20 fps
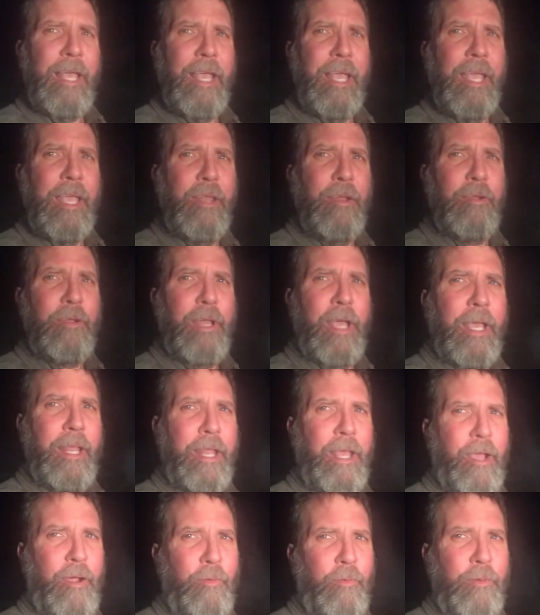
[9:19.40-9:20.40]
8 or
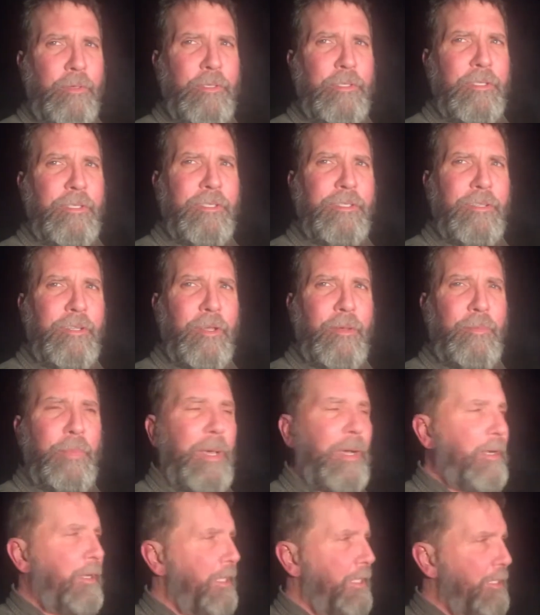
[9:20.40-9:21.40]
9 hours,
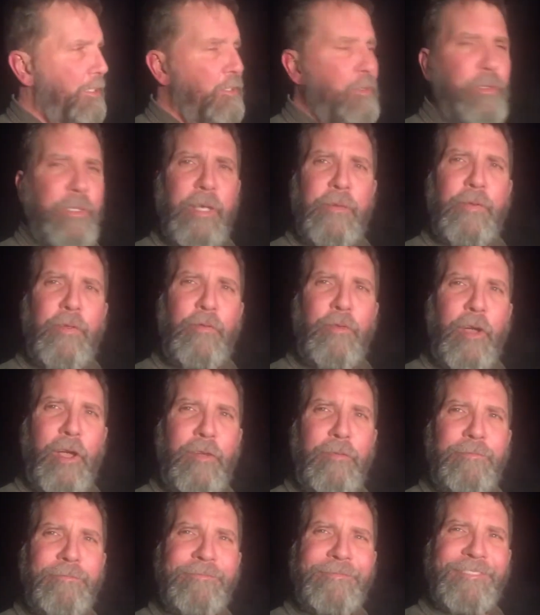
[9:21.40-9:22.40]
about at 275.
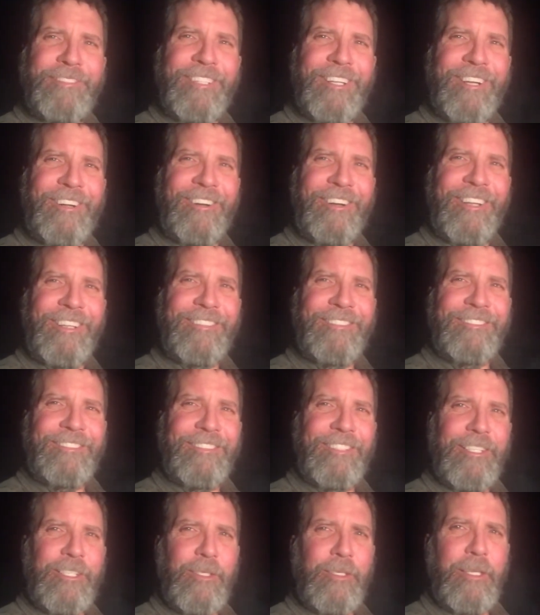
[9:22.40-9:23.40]
All right,
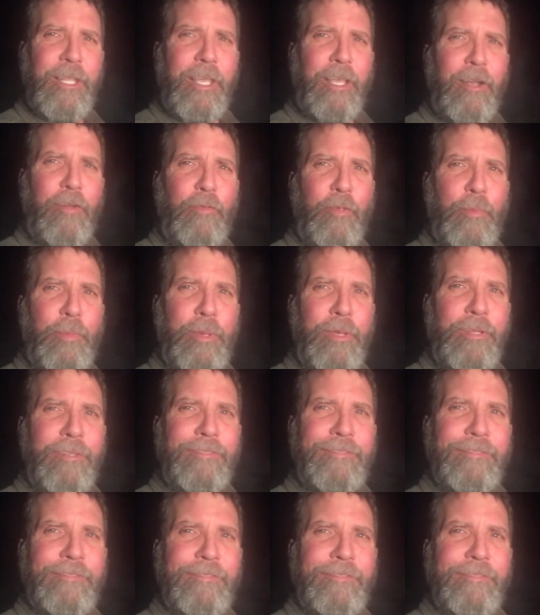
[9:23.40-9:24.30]
let's take it off the pit.